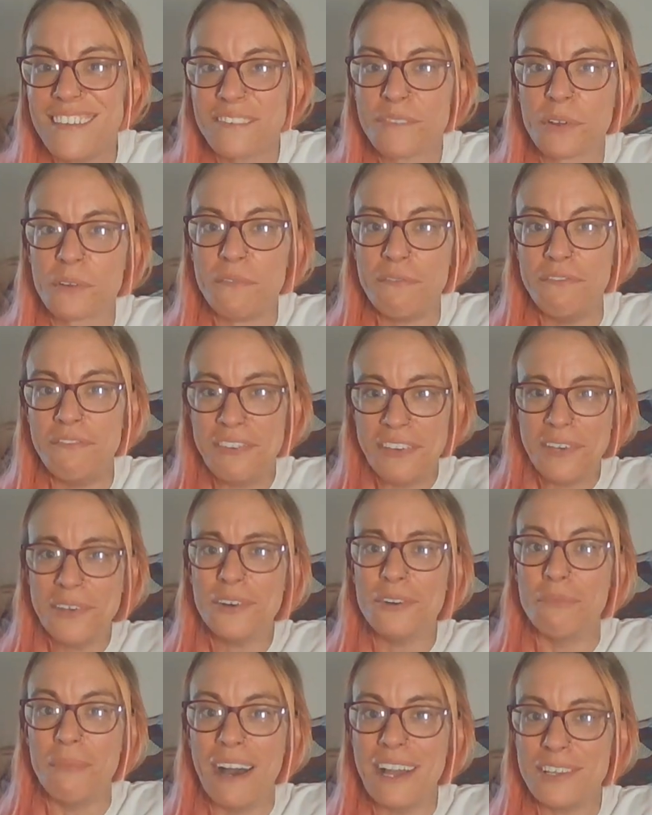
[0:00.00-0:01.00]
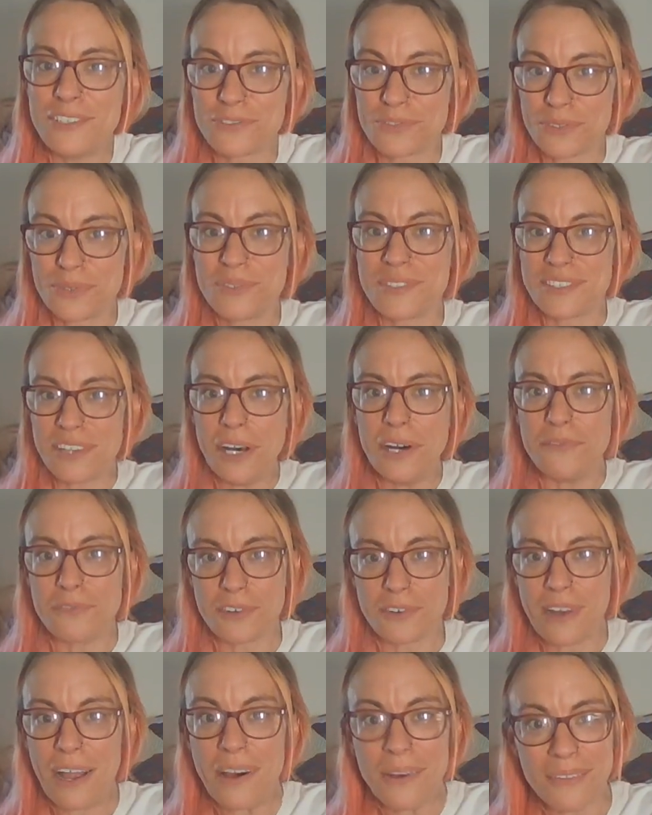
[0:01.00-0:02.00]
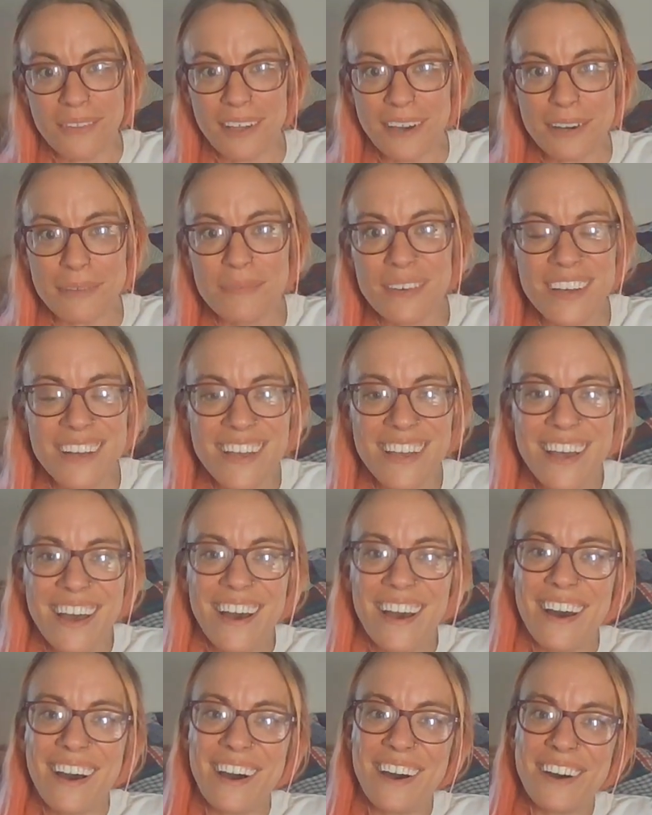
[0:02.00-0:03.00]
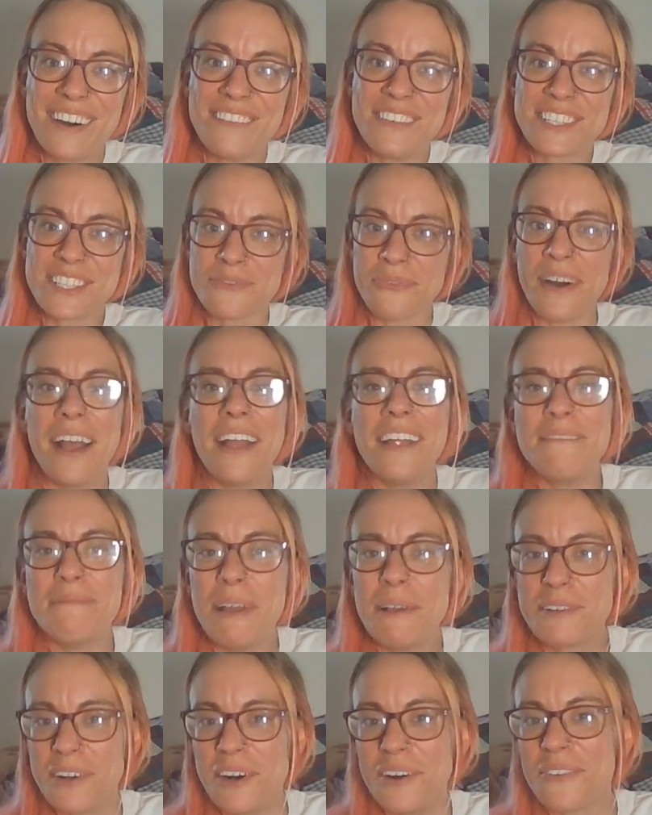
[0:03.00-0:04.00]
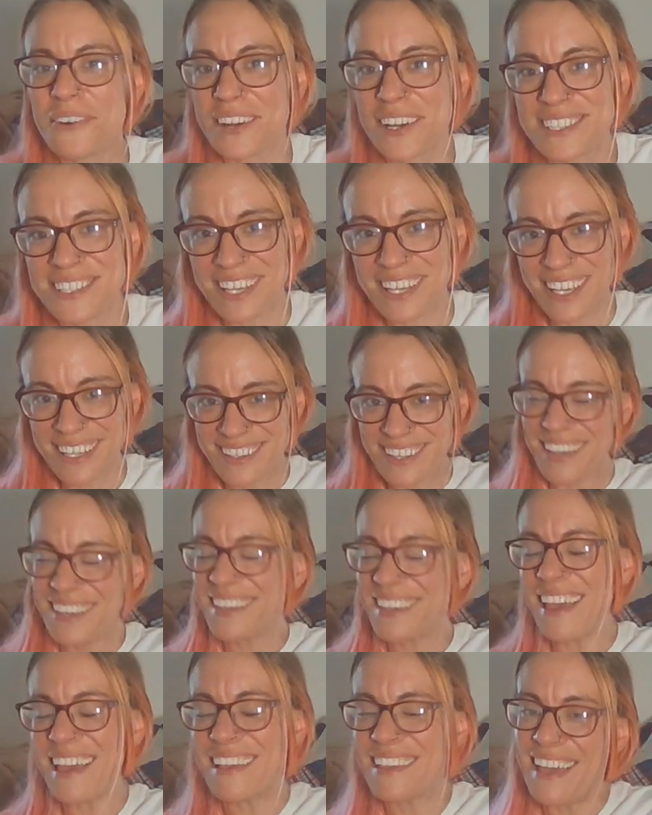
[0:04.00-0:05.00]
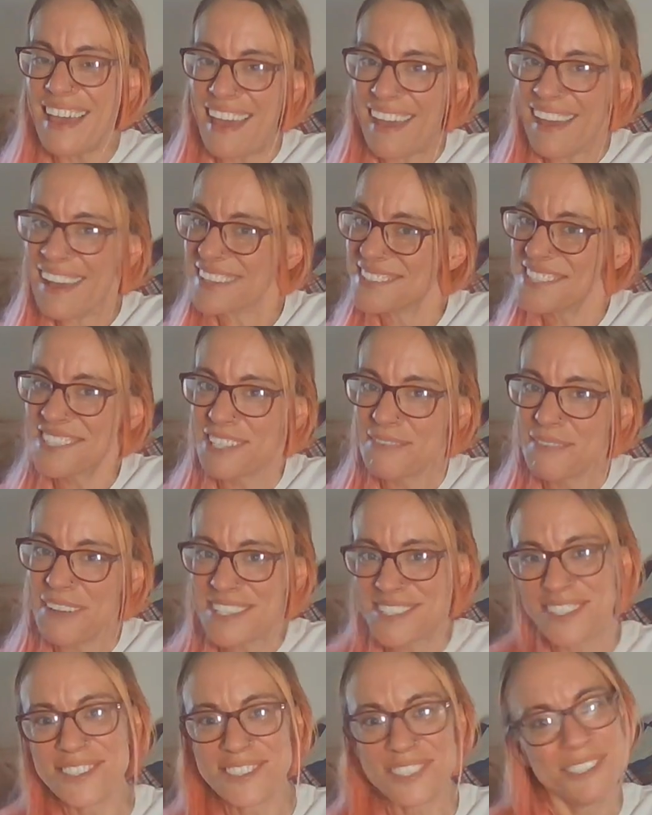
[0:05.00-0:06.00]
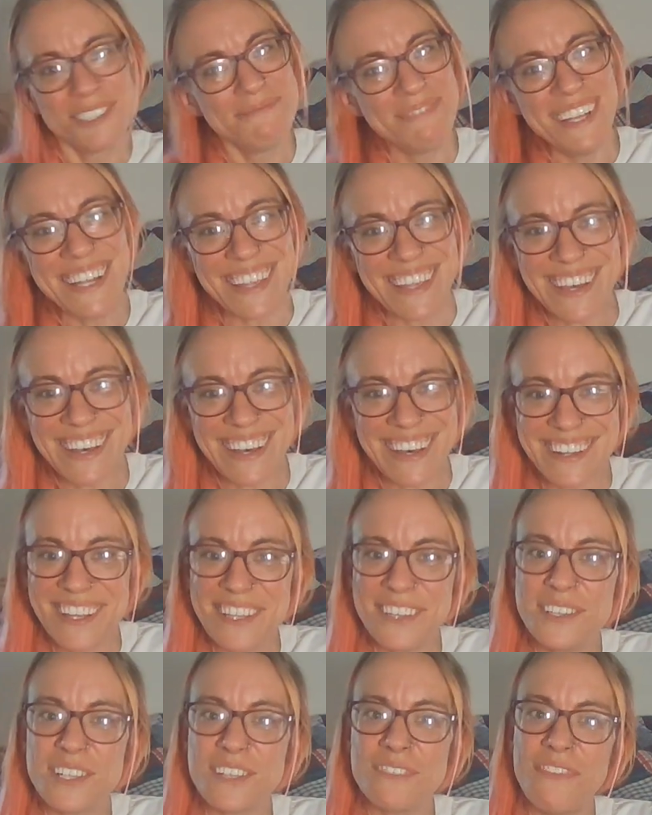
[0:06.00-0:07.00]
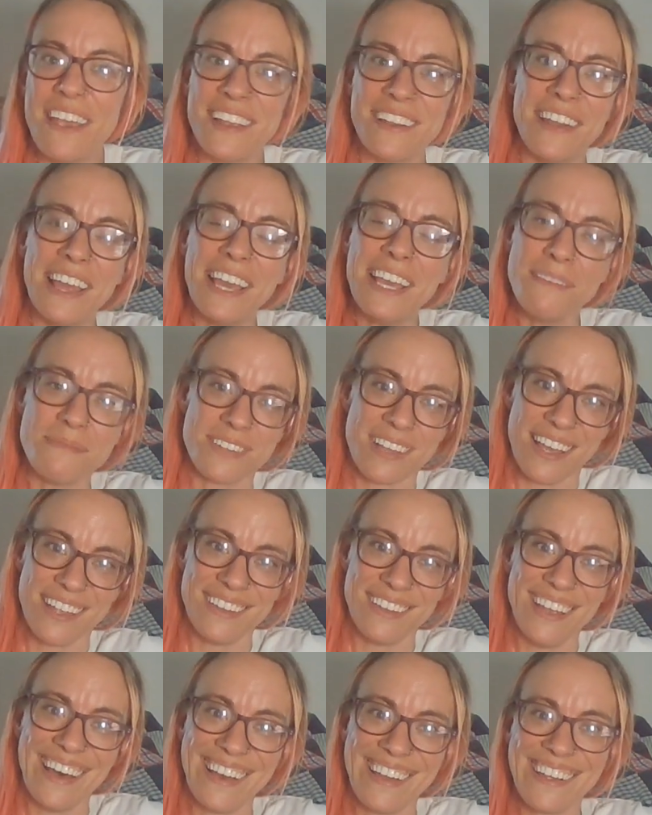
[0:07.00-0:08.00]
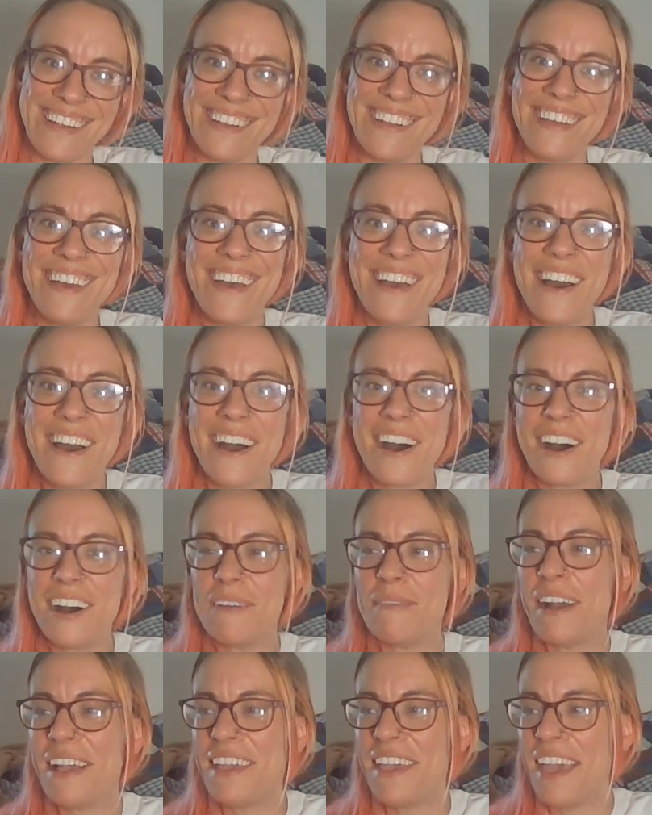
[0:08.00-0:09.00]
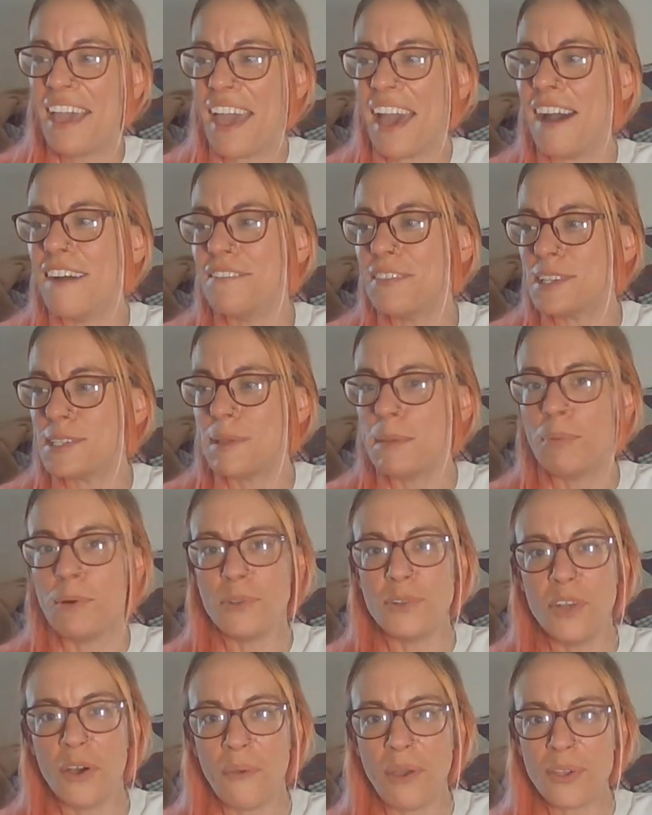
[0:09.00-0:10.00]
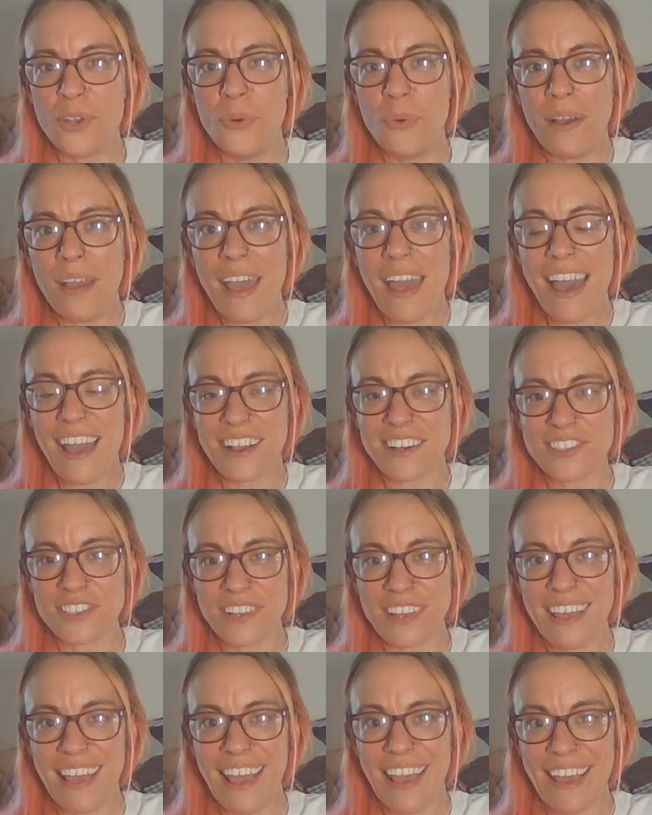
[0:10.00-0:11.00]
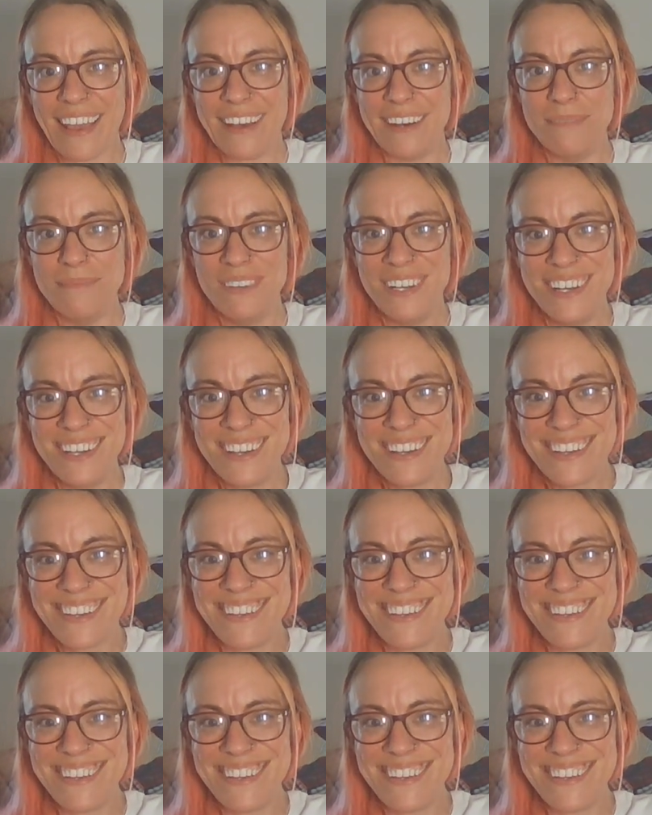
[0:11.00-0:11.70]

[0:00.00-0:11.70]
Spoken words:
reveal my true self around them. It's why my coworkers can't like get access to my social media and they use fake names online. I can't have these people knowing who I actually am.